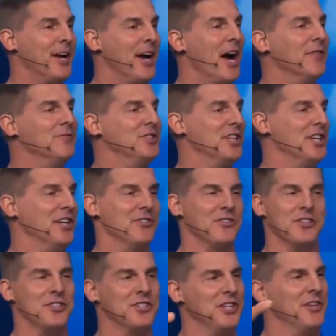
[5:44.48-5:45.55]
of
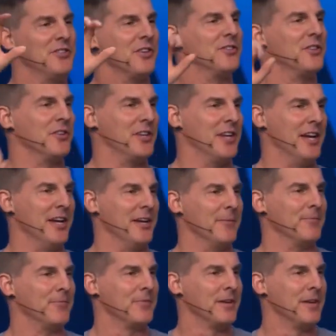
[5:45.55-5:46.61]
Jesus. Jesus is king.
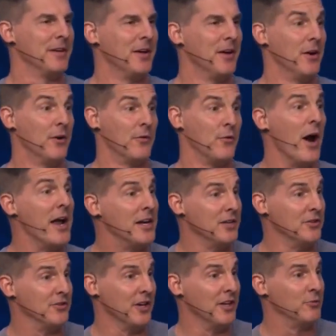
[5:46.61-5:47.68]

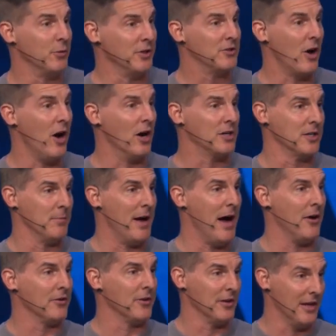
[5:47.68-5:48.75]
Frankincense, we talked
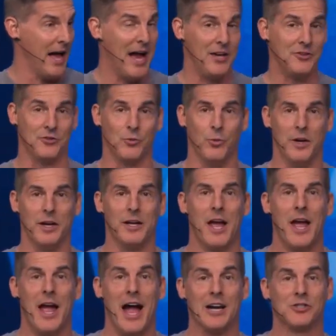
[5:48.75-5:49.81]
about last week,
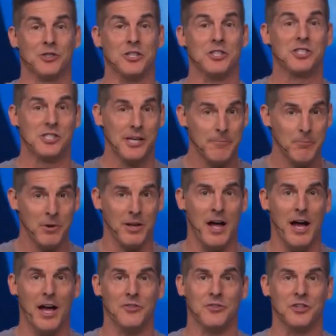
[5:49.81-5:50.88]
actually
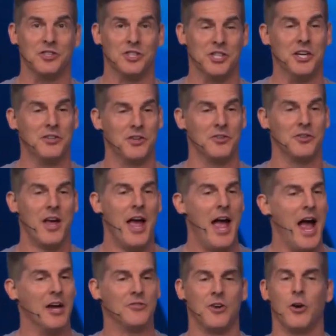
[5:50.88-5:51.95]
symbolizes Jesus
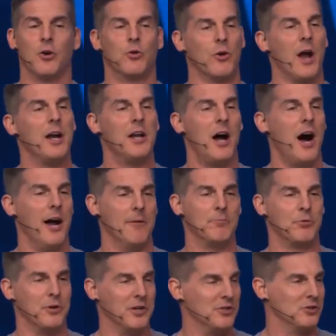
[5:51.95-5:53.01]
as our great high
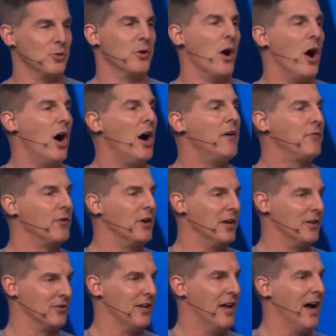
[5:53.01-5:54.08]
priest who would offer
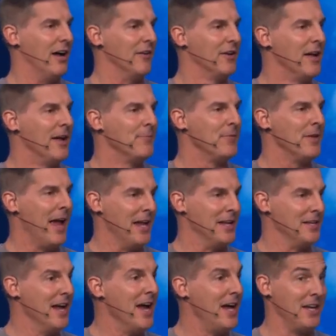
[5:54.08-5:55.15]
his life, and
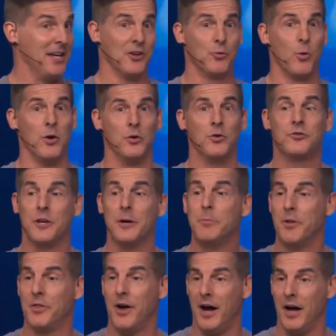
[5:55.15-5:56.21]
yet he is one who
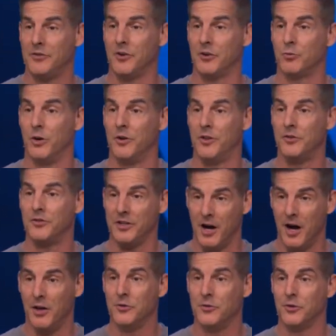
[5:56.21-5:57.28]
sympathizes with us, he
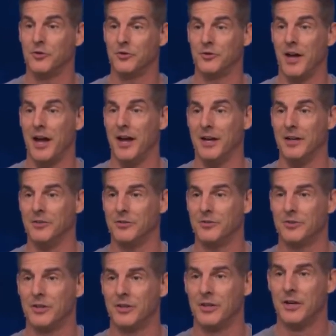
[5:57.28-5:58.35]

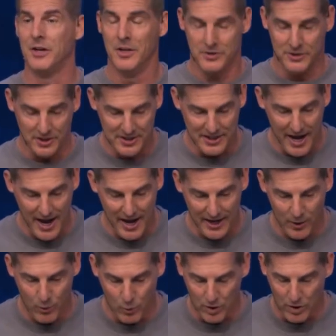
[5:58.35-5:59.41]
understands.
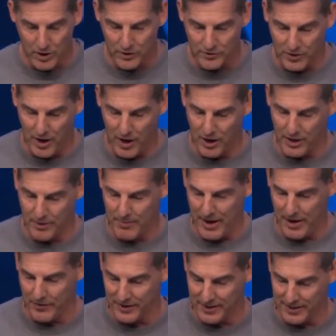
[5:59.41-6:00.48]
Today, we're going to talk
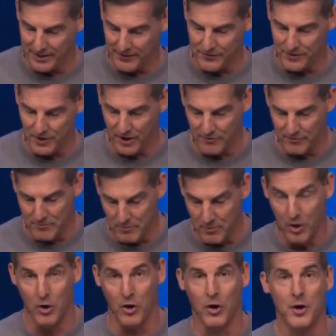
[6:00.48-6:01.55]
about the gift of
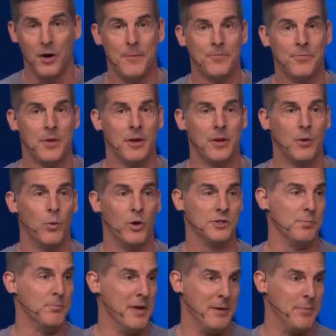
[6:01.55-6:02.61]
myrrh
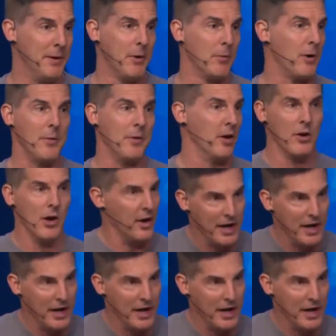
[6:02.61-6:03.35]
which many people probably don't know